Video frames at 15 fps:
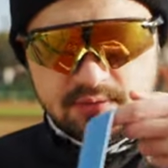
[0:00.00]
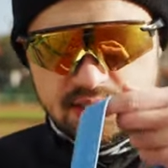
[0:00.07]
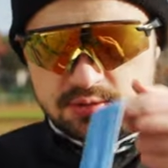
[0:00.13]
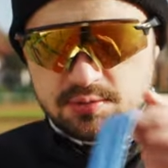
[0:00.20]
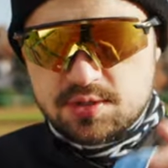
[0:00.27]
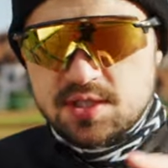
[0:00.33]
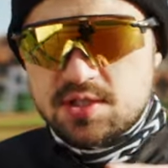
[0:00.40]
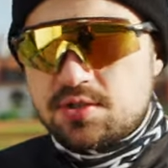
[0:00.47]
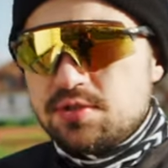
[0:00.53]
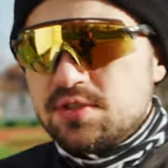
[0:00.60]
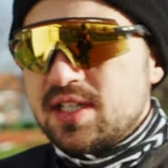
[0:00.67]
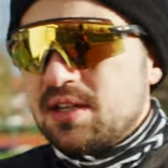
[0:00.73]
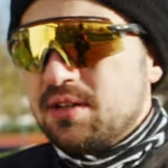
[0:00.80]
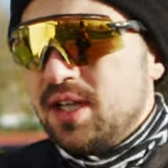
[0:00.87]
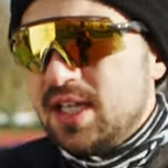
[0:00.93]
Switching shoes
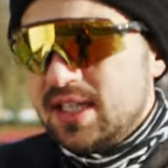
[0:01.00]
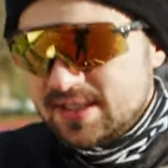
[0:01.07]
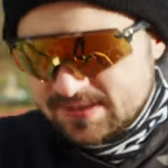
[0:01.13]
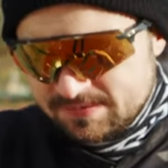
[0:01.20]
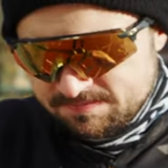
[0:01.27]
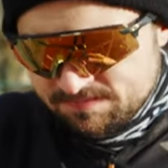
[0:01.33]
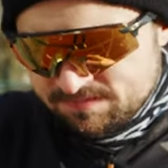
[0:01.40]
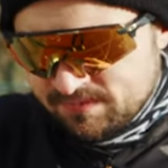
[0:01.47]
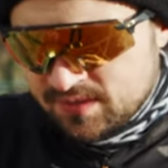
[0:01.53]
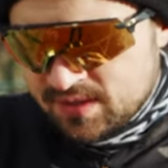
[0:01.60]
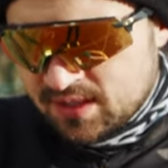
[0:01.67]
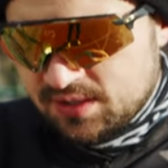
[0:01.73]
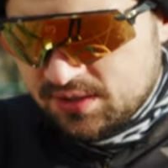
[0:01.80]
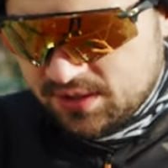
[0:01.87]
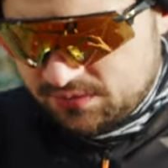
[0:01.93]
now,
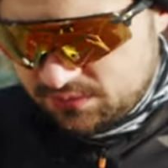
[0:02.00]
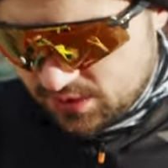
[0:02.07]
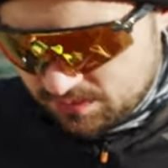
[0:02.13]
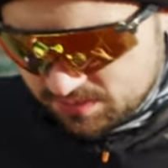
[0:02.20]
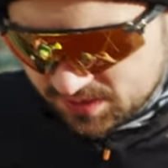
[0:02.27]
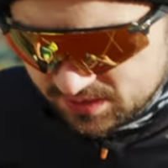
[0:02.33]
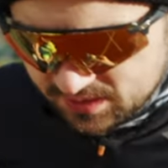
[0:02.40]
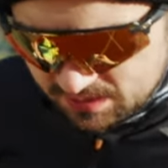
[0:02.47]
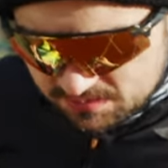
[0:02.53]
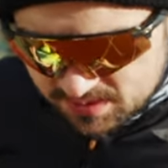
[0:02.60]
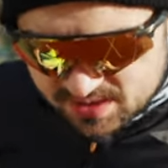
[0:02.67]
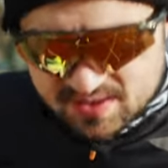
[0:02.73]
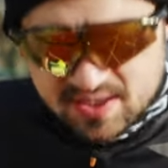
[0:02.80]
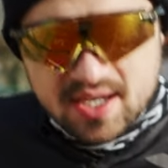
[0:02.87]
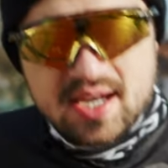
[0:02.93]
going from the
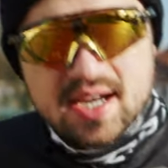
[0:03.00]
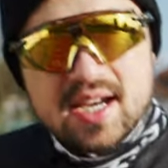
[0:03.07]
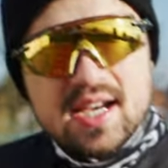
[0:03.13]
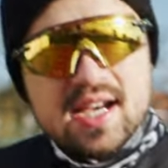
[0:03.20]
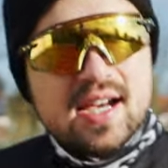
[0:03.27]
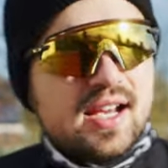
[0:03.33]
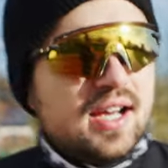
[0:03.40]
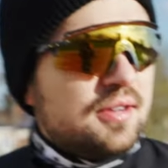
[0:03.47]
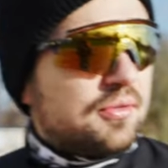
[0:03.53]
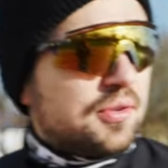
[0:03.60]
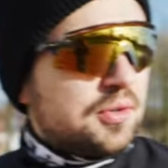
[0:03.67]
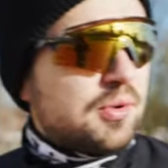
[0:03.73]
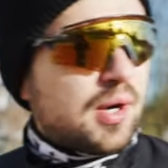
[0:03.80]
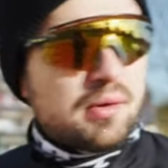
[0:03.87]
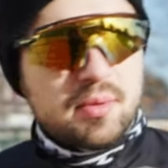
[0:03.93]
Nimbus for
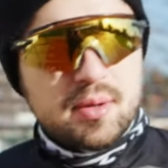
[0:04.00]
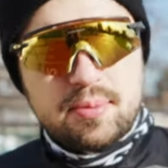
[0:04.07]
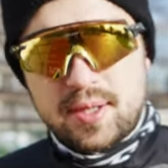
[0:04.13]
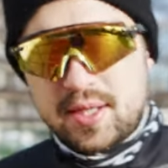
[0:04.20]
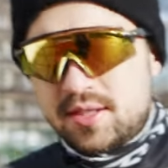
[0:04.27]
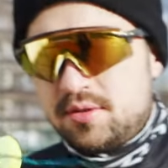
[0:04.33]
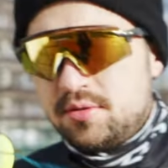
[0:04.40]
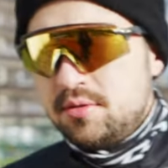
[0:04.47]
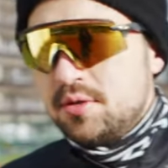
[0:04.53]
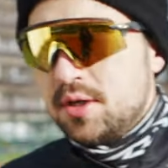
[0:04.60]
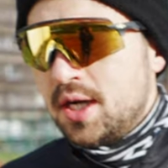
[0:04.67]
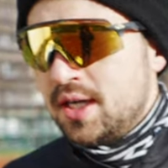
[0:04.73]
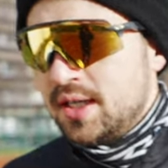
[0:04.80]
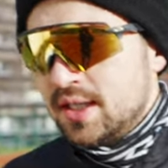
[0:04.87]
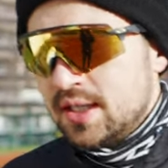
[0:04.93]
the warm-up to
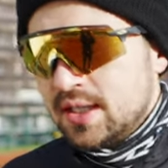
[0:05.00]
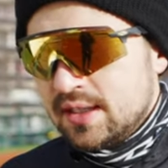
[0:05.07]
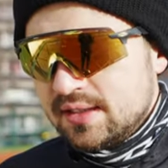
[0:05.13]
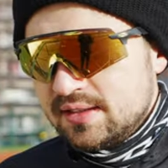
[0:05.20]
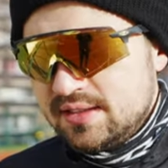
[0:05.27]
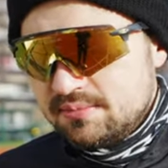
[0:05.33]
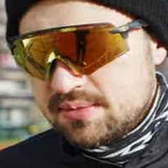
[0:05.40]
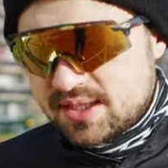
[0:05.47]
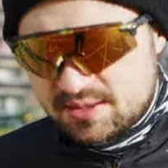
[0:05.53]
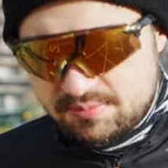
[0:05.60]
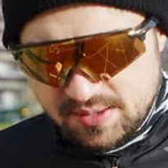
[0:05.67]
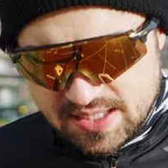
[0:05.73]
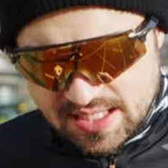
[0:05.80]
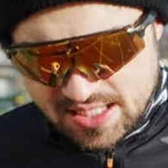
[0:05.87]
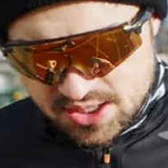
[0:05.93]
the
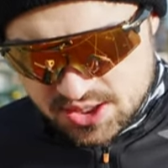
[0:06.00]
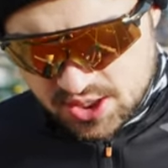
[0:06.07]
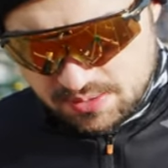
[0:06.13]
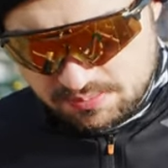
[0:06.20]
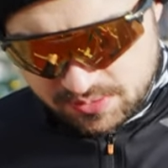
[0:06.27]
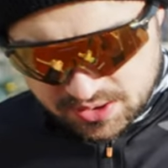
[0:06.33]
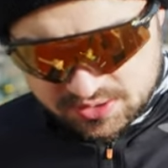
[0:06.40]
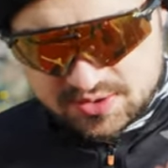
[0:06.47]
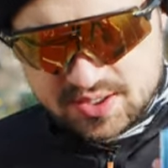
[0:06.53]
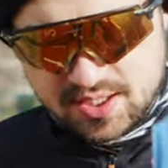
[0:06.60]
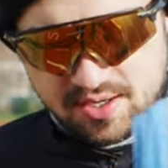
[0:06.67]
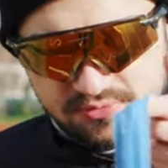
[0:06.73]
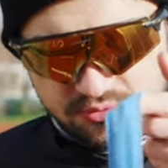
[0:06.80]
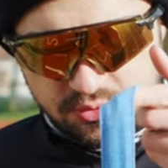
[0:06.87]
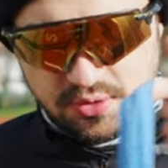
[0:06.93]
Metaspeed Edge Plus
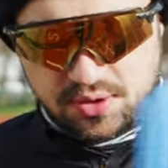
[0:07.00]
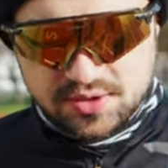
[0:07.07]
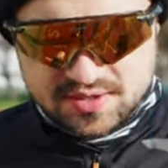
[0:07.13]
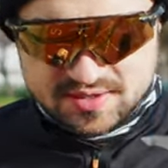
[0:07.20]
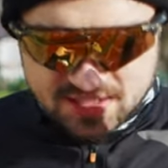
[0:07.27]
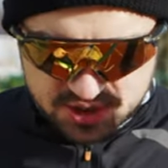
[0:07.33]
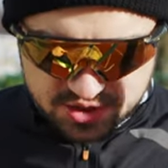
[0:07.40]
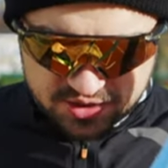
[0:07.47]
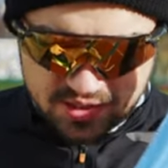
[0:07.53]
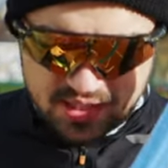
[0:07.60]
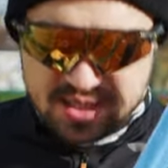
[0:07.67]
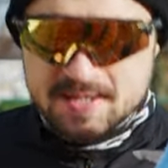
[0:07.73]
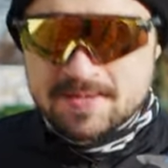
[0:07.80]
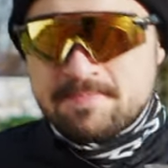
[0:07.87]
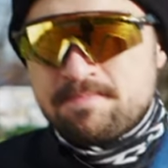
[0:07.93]
for the session.
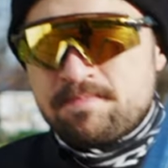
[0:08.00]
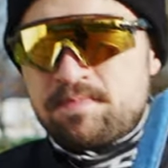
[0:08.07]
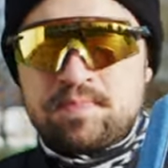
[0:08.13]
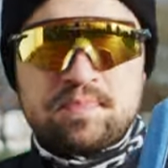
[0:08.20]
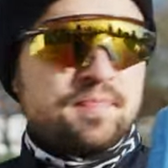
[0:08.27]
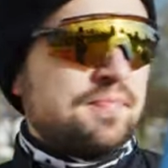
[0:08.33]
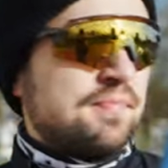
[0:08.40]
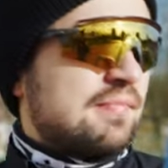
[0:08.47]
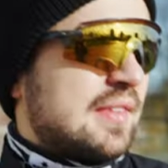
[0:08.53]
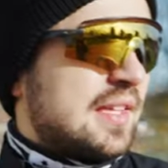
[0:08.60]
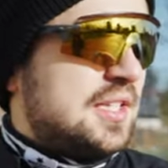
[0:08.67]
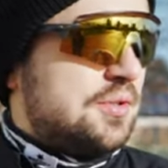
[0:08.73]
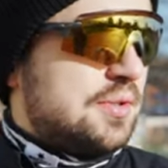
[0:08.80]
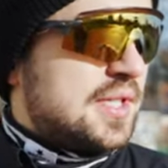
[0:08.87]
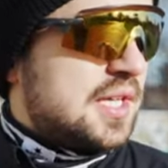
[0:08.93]

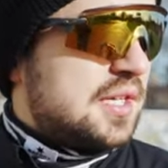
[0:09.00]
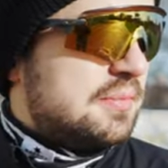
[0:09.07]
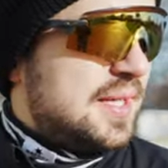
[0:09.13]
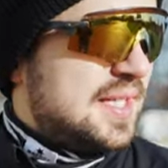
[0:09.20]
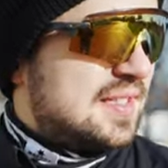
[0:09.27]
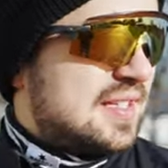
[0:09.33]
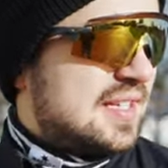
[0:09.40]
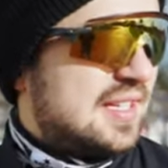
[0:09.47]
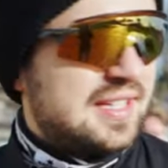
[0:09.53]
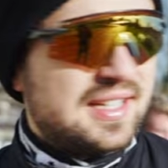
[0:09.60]
Drinking a bit.